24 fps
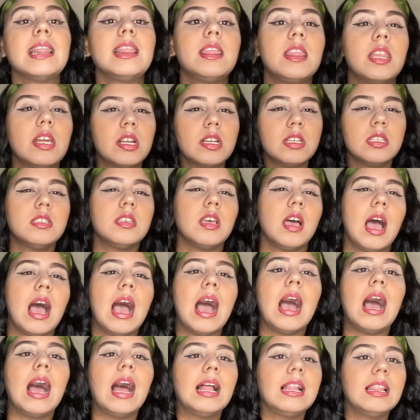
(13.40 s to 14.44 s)
There's
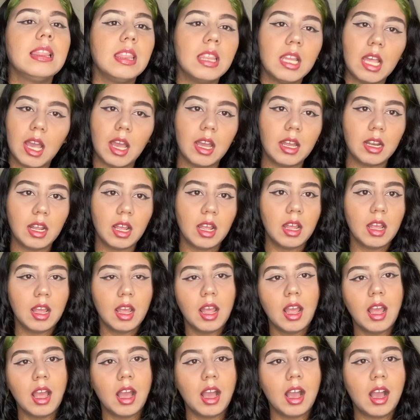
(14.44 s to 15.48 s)
a lot
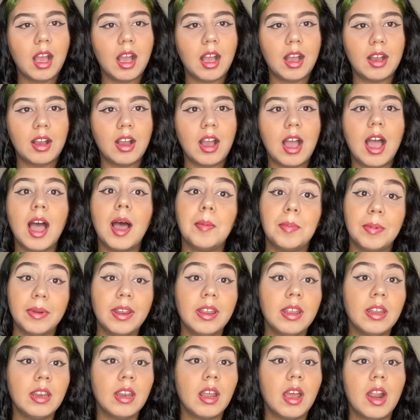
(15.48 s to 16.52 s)

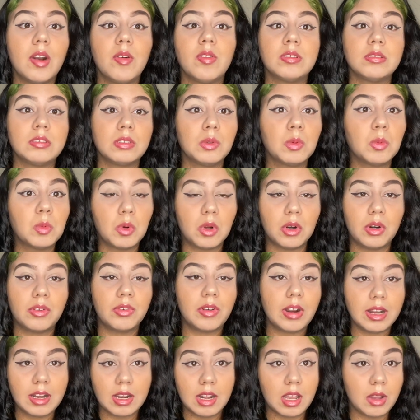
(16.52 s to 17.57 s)
happening around the world
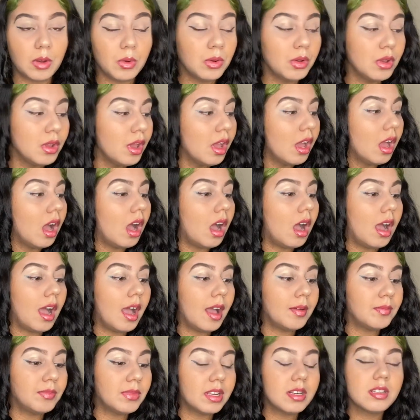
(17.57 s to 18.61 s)
right now.
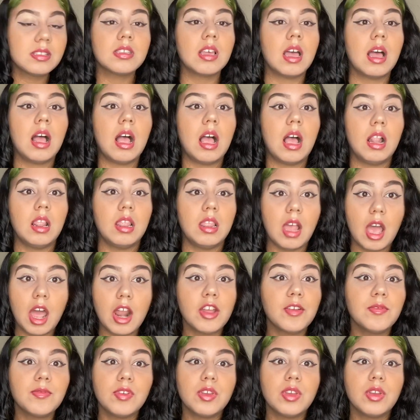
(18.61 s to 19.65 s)
There's a lot
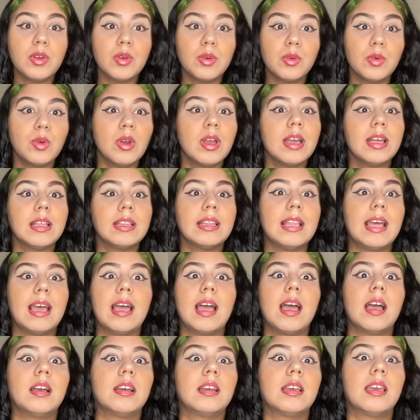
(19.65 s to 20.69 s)
of you
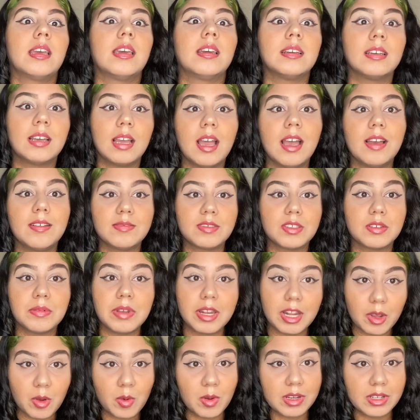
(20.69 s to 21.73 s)
that can have so
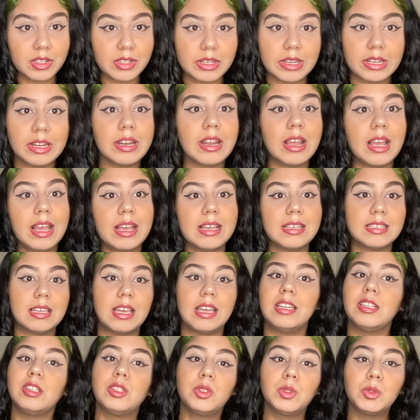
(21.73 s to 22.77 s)
many questions as
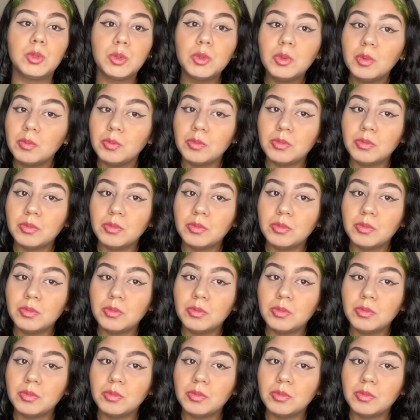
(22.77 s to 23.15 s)
I do.